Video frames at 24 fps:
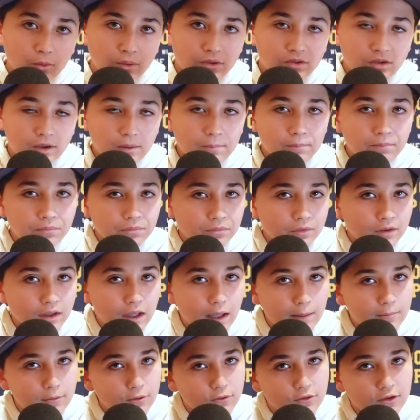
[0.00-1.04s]
Winston.
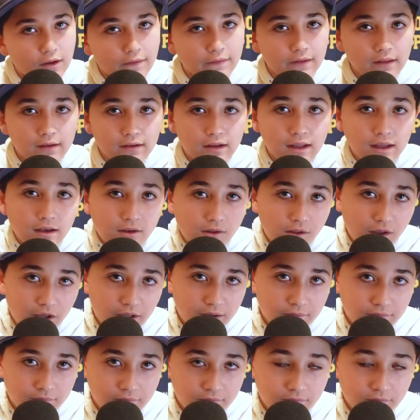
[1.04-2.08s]
Cam Newton's on the decline.